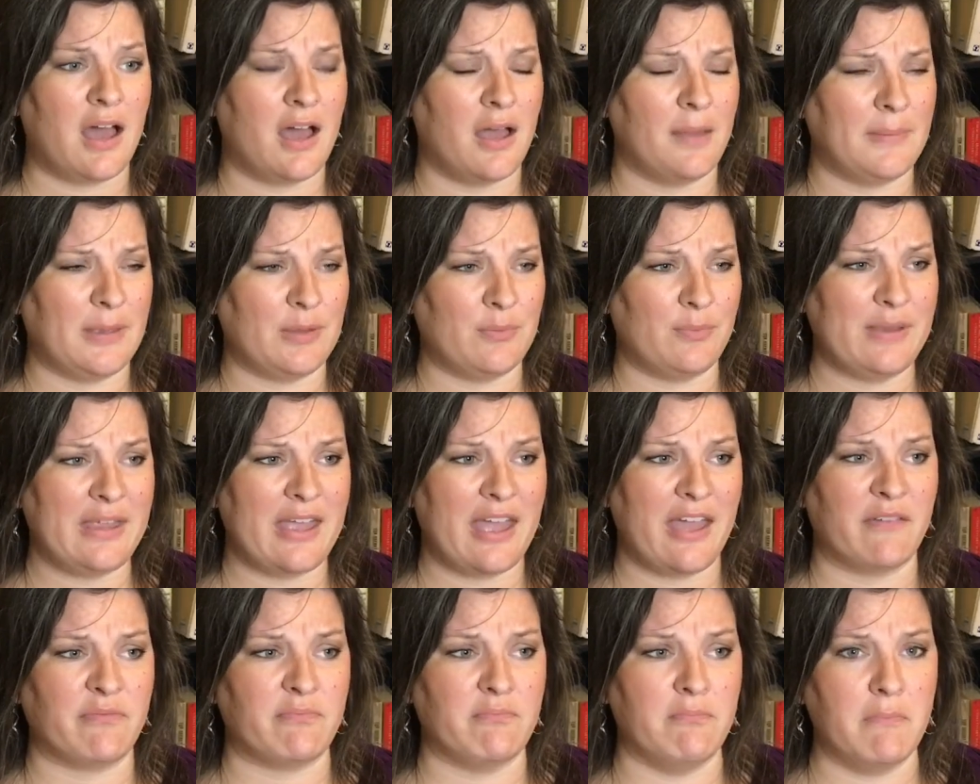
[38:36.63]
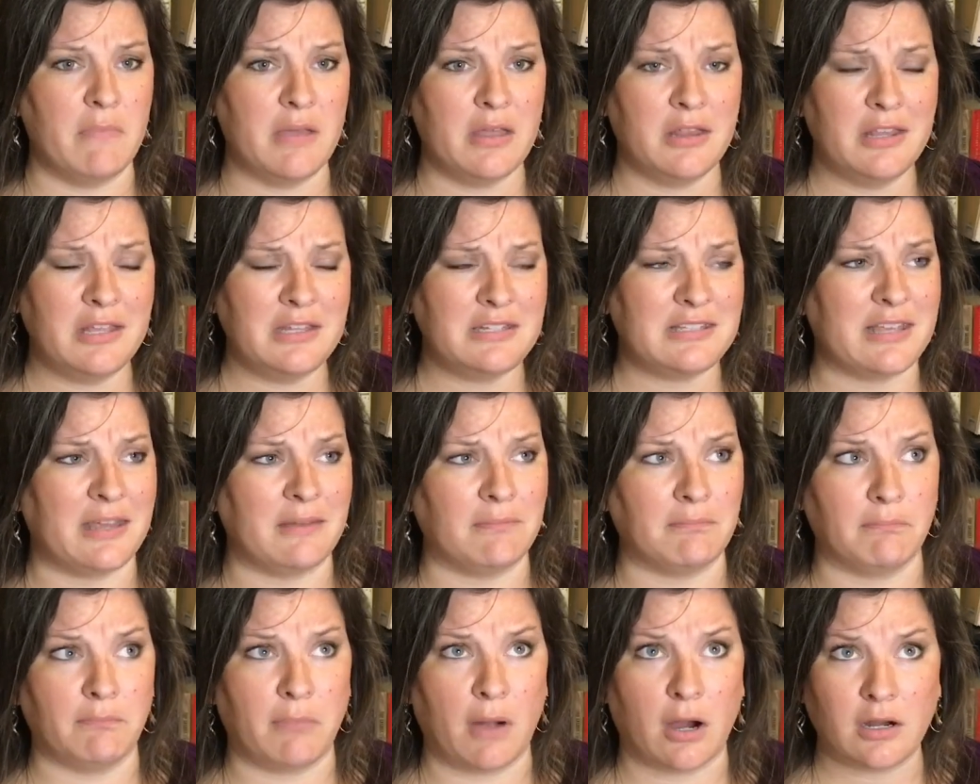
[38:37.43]
I mean, we have millet
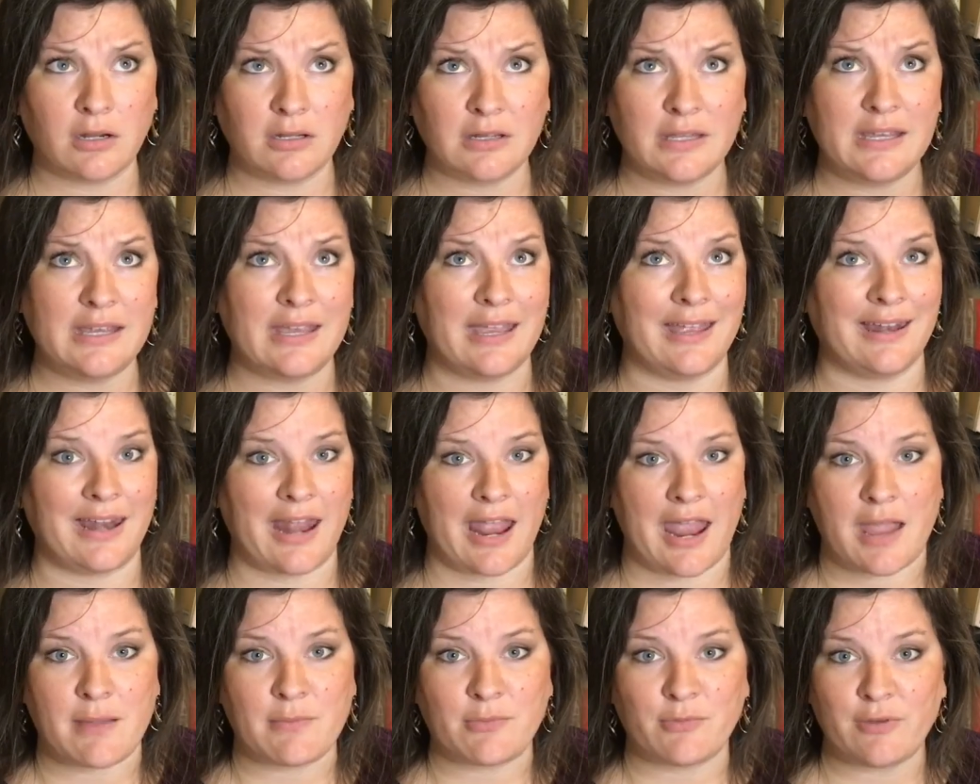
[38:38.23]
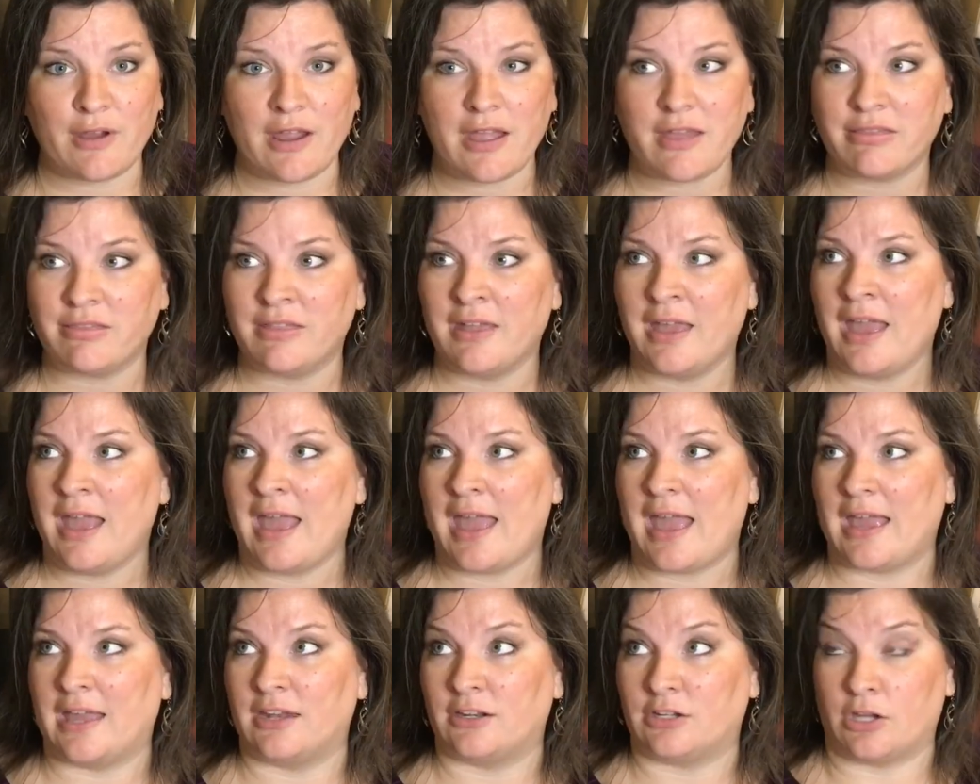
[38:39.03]
and barley and amaranth
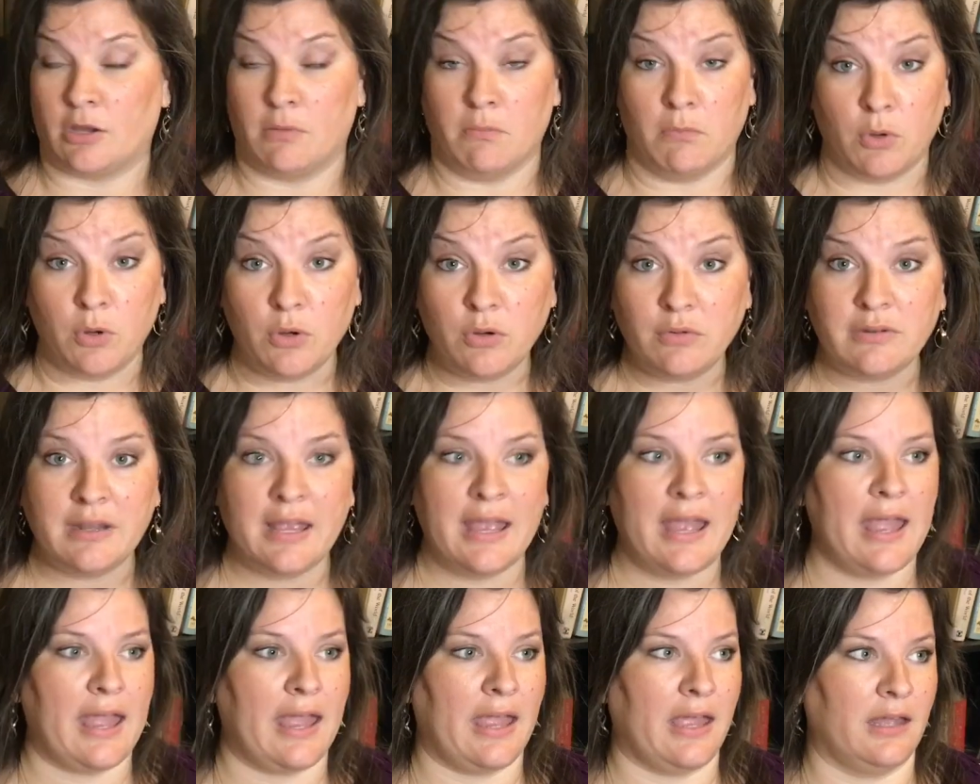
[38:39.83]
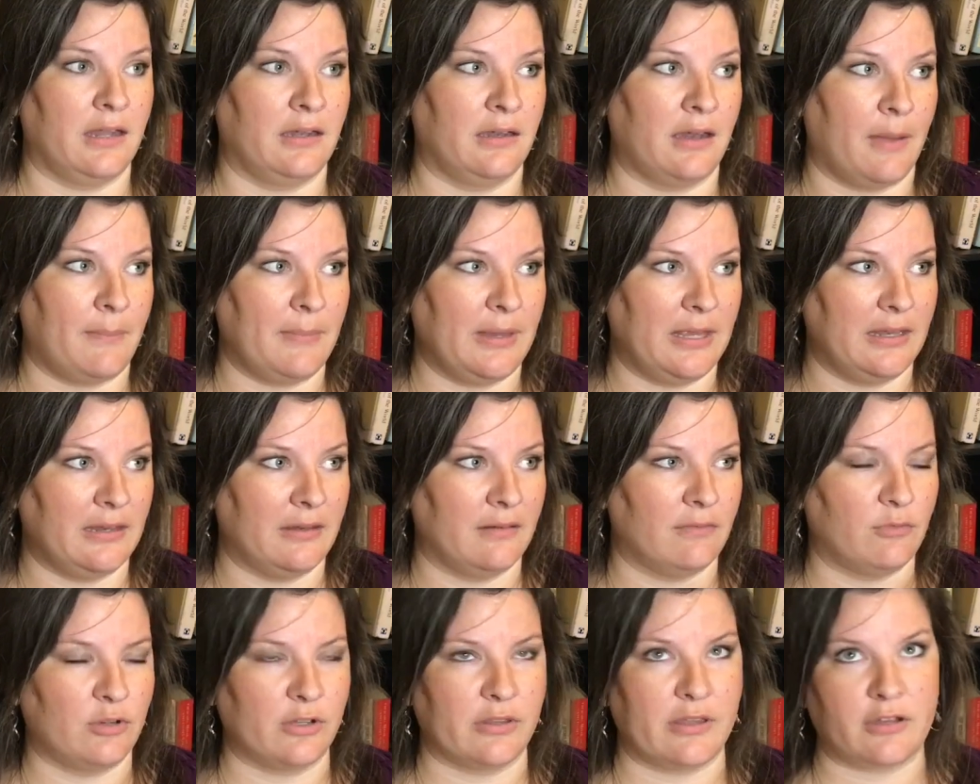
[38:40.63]
and kamut. And I
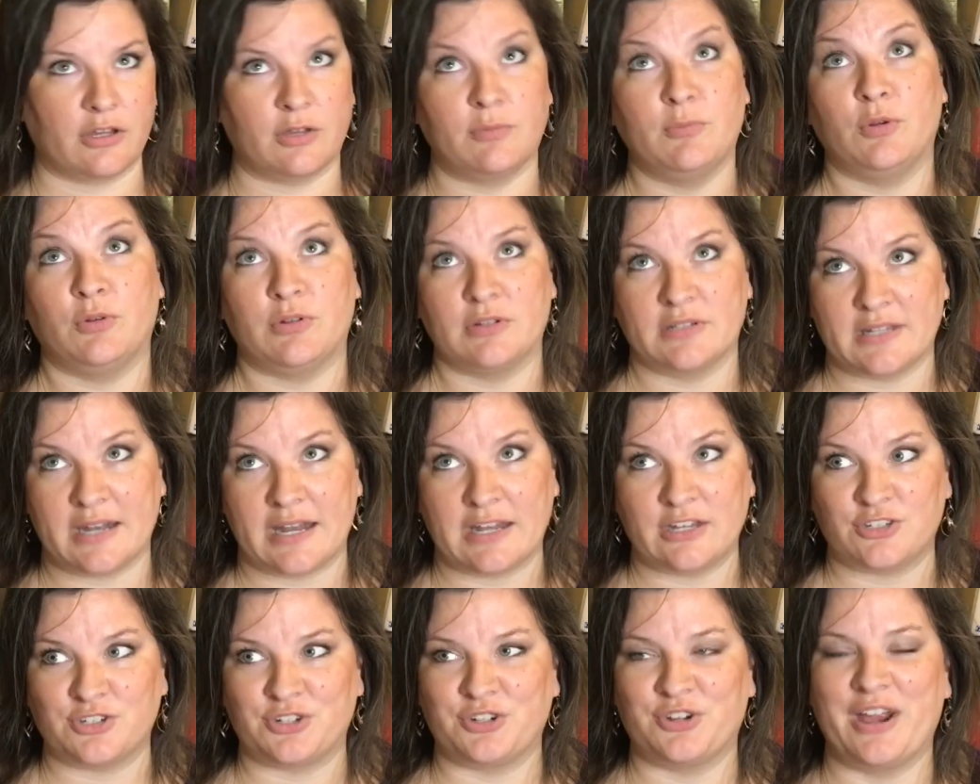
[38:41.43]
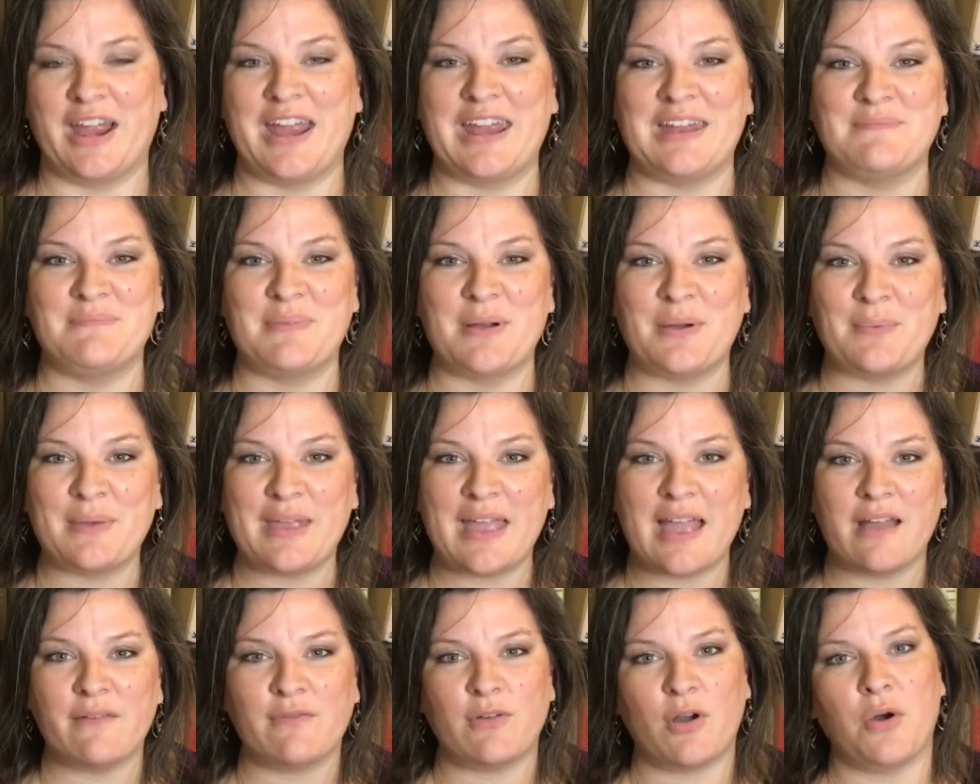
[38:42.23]
mean, well, the kamut is an ancient grain, but
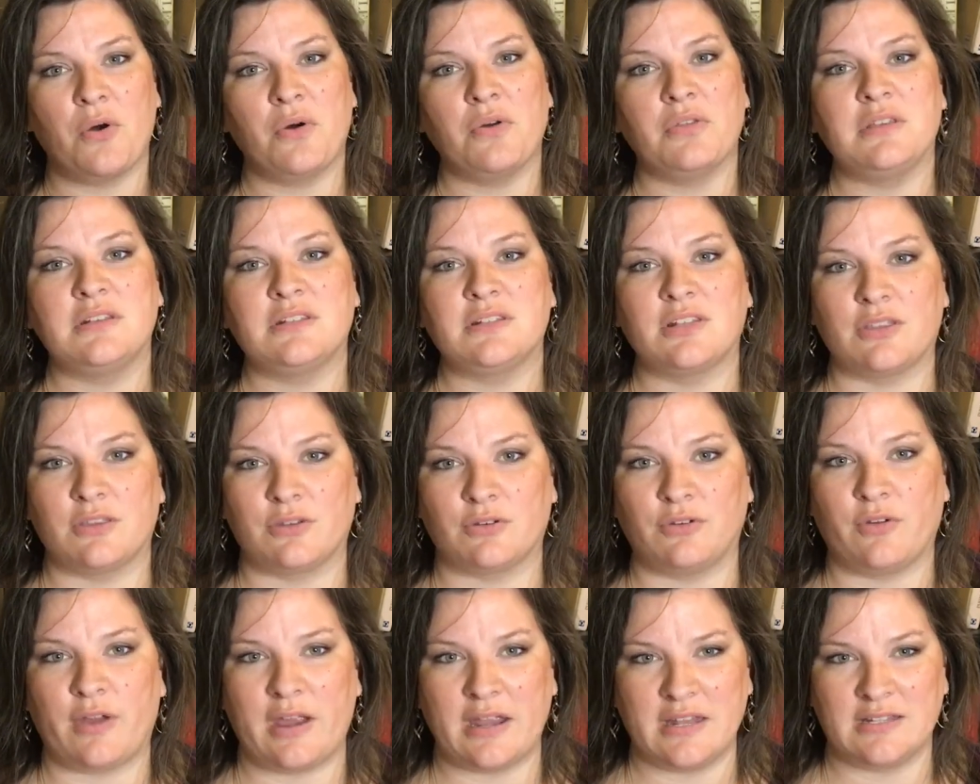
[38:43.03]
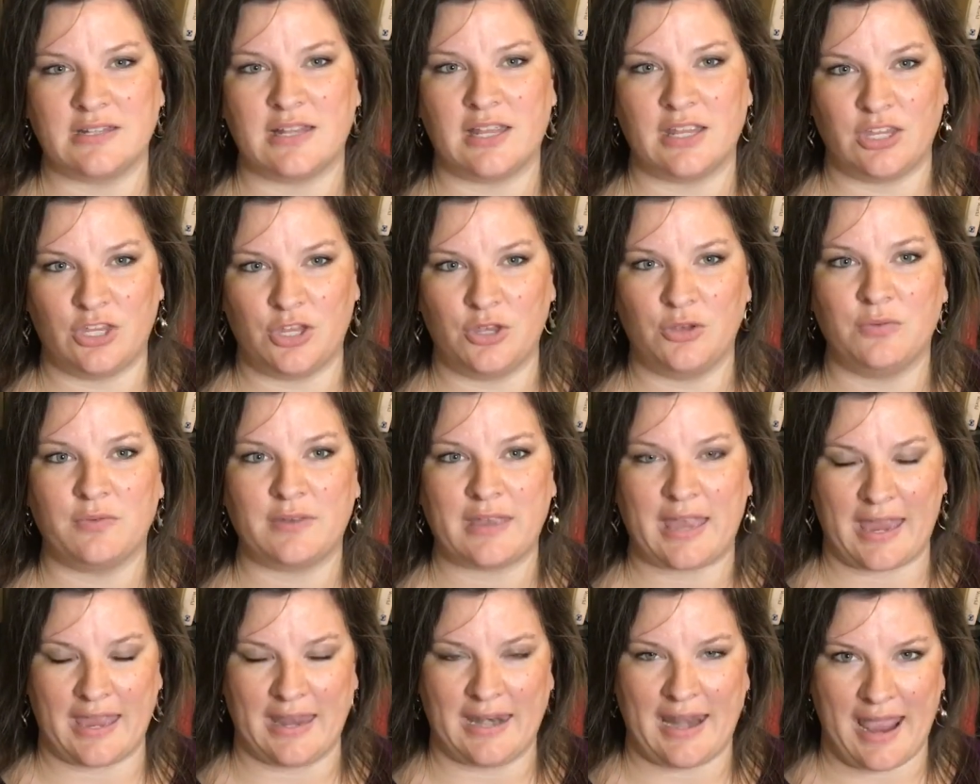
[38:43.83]
we have all these other grains that
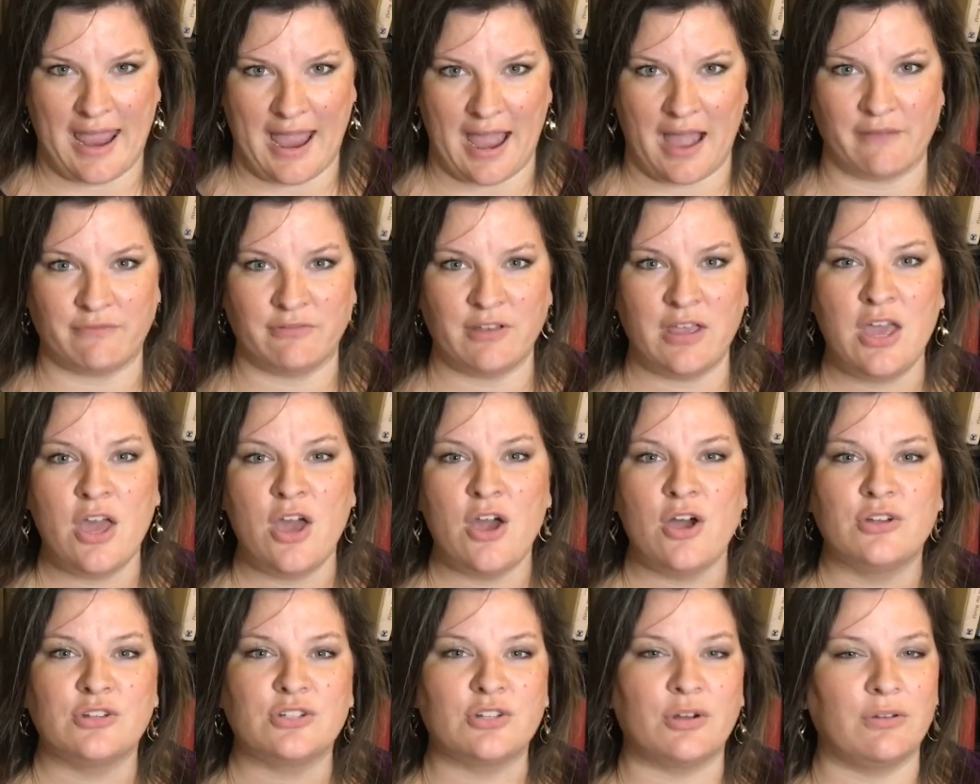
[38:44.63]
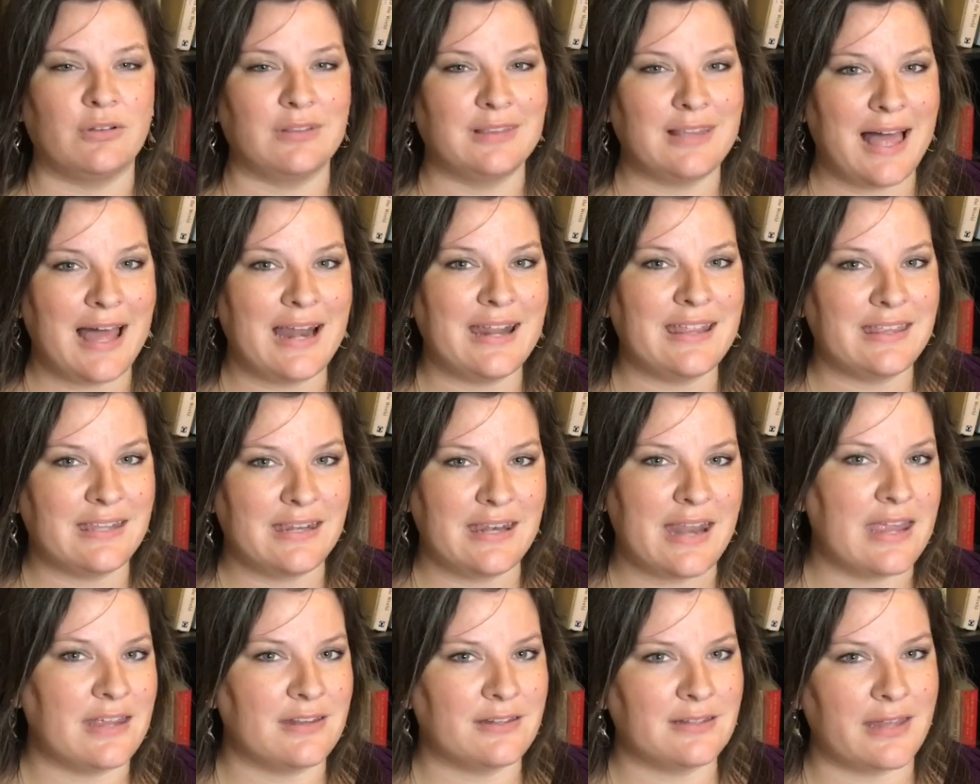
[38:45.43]
you can have. So a lot of
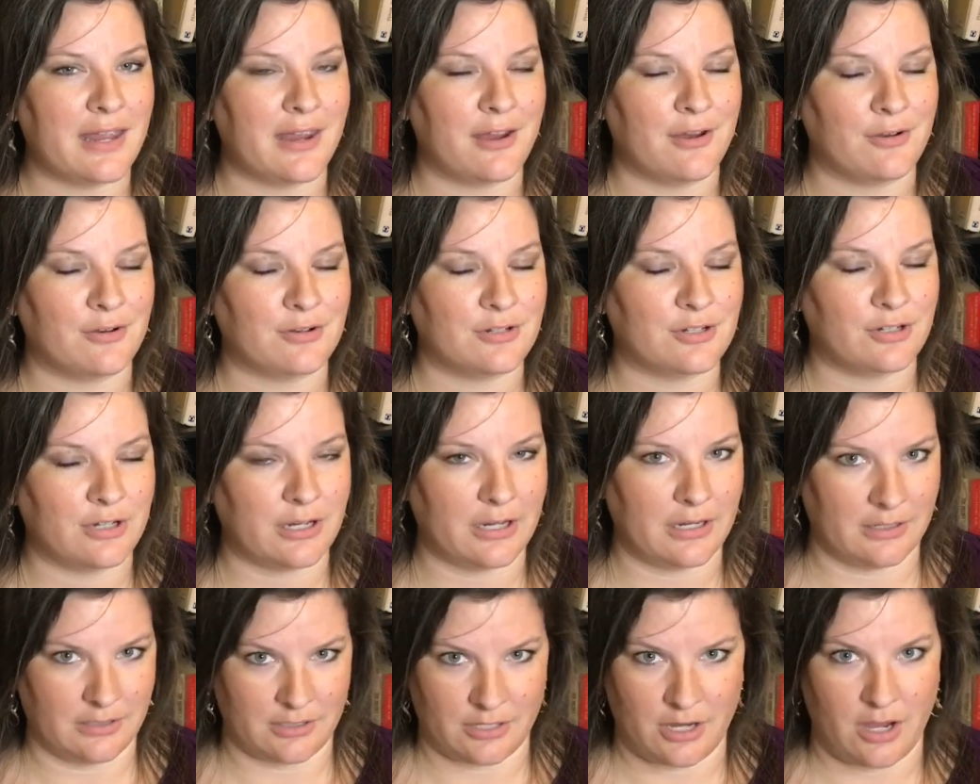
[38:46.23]
the naysayers are